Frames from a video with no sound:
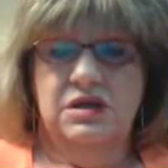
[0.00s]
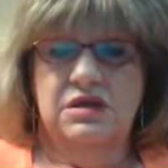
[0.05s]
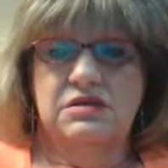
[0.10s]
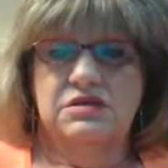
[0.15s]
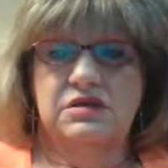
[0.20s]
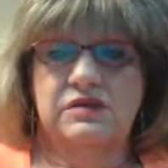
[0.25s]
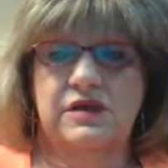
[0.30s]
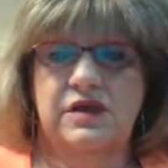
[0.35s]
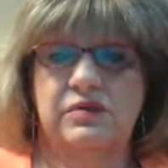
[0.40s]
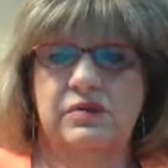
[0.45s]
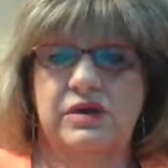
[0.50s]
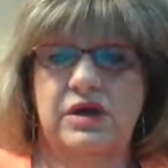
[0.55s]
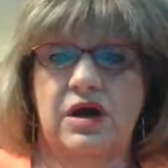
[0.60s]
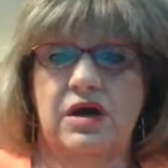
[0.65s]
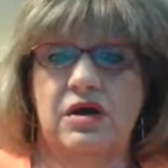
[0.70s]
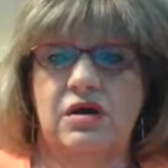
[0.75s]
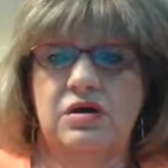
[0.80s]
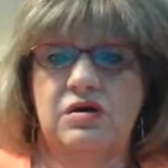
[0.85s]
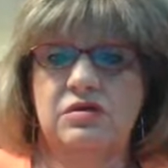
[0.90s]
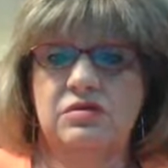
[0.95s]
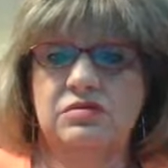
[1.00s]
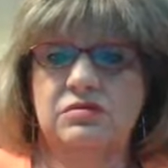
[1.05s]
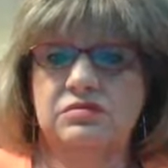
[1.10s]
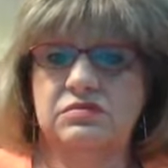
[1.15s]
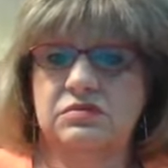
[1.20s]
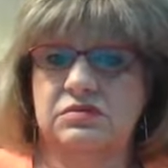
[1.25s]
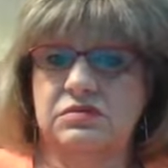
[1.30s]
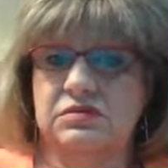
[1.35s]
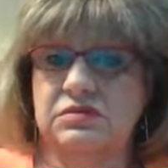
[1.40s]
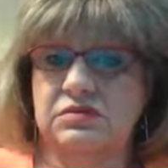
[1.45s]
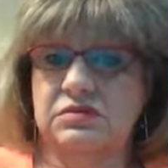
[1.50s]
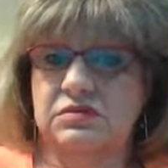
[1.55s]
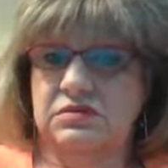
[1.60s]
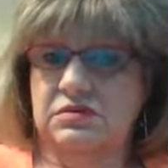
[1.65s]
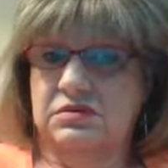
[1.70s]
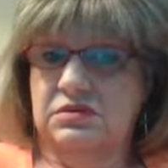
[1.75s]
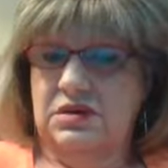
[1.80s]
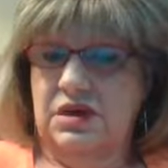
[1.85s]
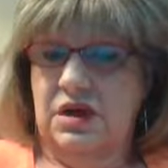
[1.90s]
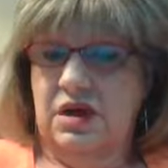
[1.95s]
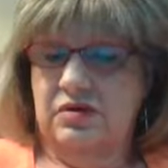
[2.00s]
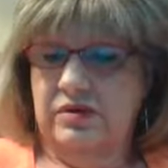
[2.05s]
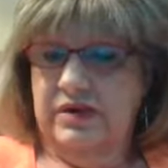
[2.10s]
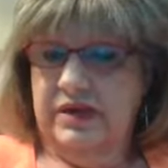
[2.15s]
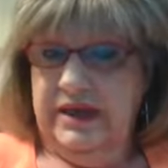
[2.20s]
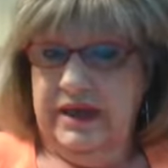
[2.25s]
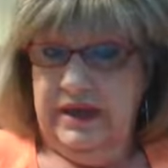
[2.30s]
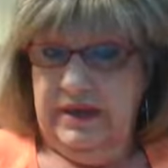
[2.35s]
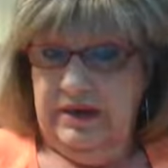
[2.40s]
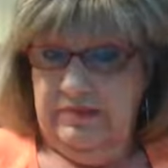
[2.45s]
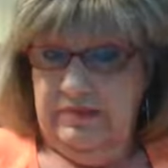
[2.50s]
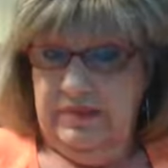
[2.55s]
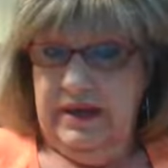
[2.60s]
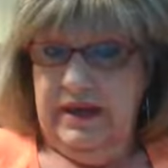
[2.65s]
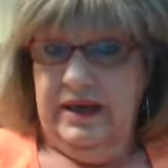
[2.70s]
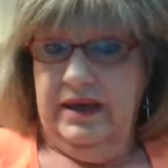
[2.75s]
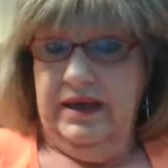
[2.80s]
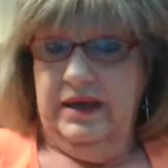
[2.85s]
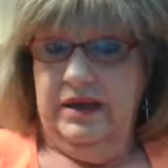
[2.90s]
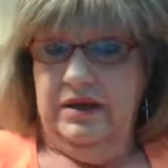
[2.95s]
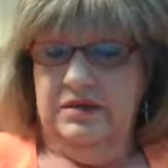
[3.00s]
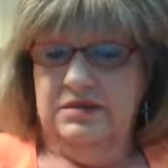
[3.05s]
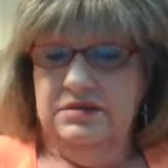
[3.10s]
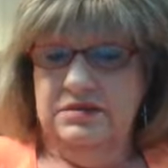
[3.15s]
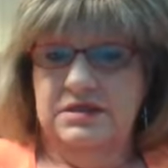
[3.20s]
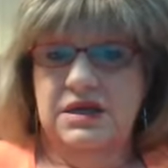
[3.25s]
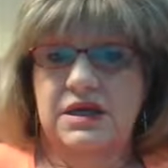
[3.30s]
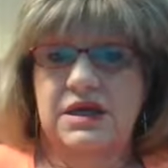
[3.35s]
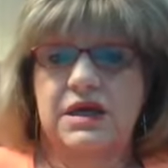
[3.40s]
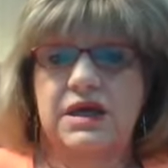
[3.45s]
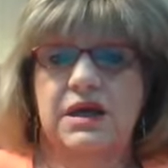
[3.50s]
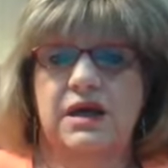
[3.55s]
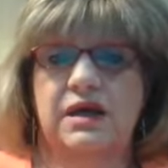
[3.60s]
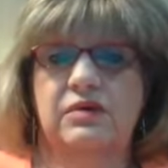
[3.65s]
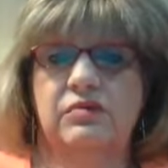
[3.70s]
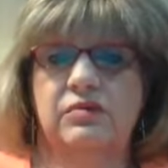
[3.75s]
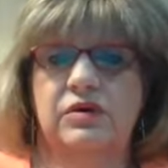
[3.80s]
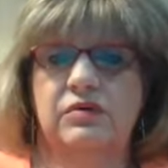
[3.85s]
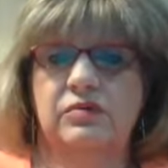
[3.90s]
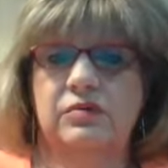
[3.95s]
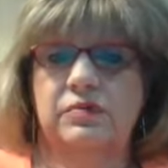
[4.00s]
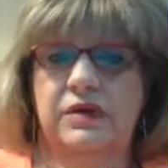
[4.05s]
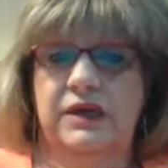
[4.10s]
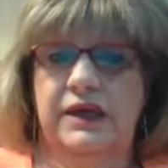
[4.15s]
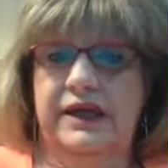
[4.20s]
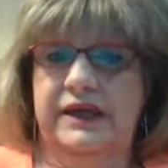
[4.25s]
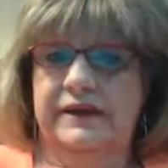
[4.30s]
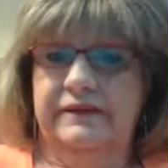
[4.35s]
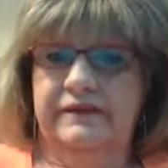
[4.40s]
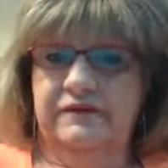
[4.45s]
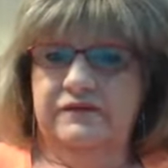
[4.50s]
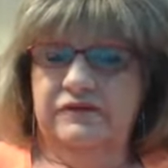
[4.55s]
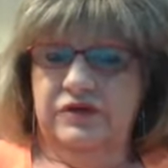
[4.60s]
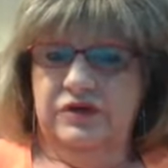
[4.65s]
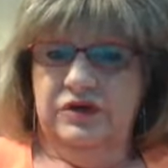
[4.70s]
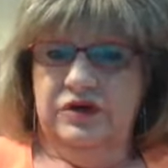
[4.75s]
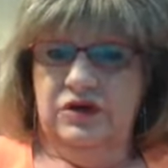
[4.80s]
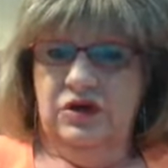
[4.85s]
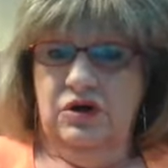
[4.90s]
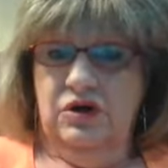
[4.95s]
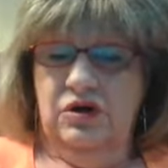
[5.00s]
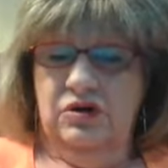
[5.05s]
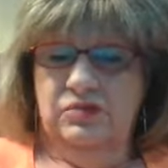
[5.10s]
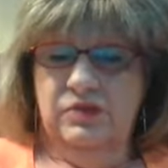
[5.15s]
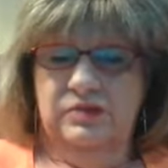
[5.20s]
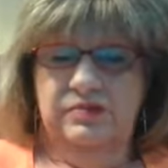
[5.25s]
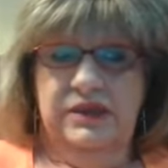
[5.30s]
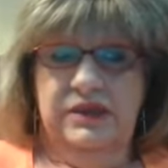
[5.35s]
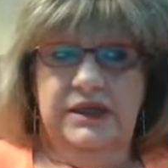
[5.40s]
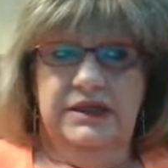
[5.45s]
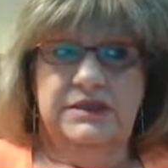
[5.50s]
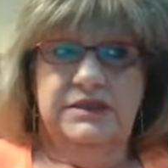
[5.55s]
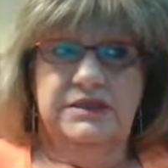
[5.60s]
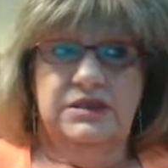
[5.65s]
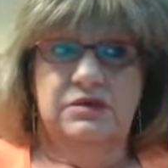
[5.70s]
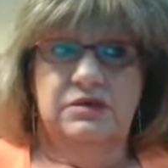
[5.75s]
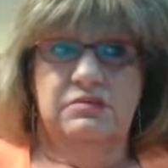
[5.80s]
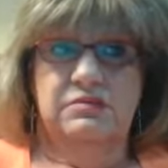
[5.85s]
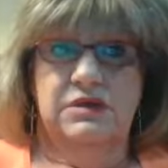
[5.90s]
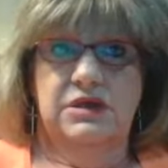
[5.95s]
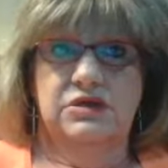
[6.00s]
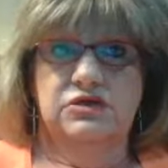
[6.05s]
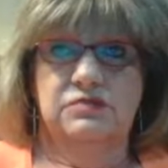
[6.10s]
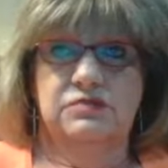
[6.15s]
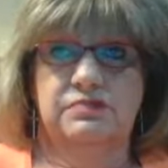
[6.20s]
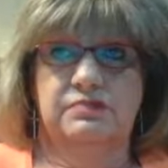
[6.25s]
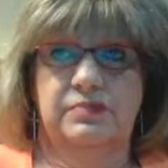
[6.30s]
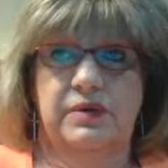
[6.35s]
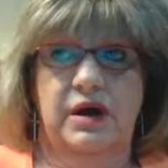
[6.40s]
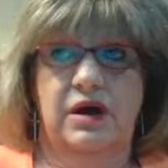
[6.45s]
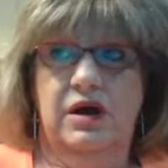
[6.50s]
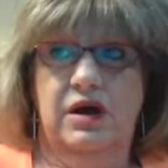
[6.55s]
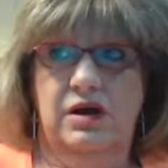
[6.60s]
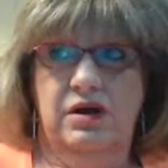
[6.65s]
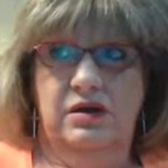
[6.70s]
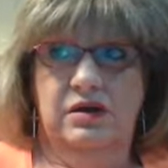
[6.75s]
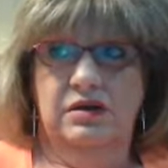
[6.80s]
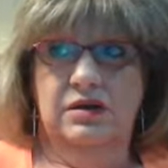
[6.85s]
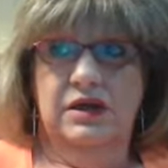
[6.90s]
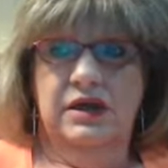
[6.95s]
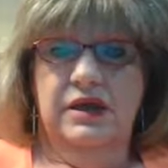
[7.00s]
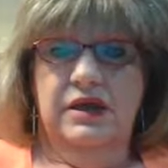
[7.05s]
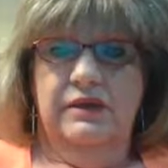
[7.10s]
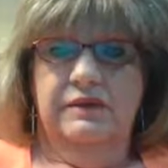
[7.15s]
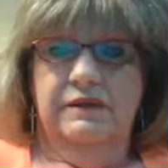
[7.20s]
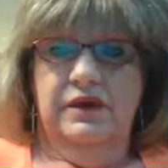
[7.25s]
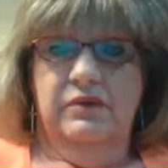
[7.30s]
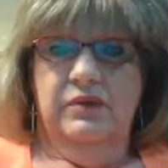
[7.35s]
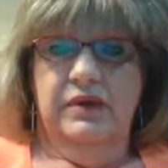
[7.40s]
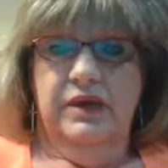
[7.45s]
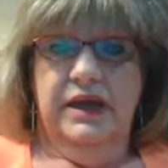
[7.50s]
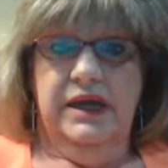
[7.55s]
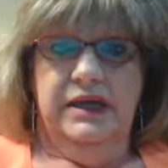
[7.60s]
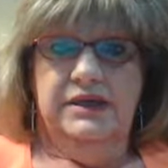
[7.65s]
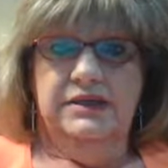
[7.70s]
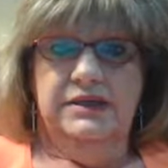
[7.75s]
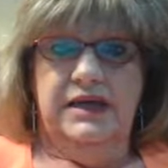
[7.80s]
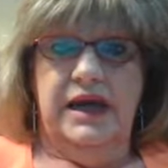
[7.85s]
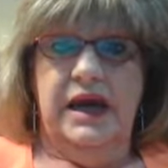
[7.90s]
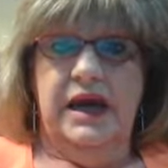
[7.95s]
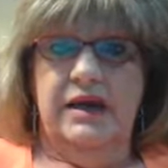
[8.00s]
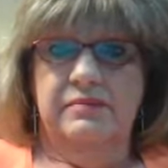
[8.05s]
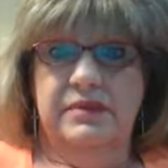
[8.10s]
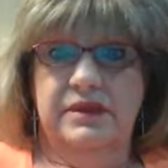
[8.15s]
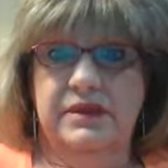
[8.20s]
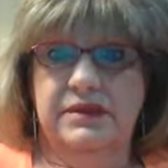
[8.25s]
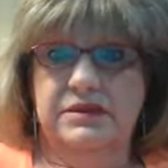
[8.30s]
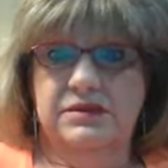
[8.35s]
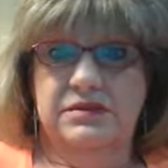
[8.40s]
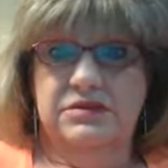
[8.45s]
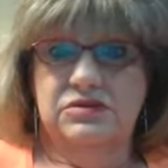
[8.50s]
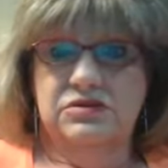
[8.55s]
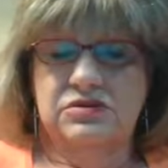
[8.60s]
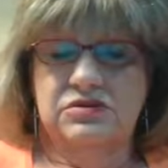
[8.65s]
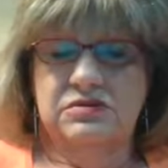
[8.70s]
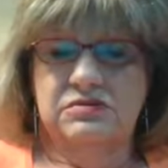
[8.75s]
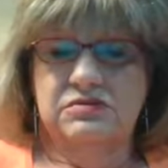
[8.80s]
So they would all congregate at my house, and we would play in the front yard. We played so much ball that we had a diamond,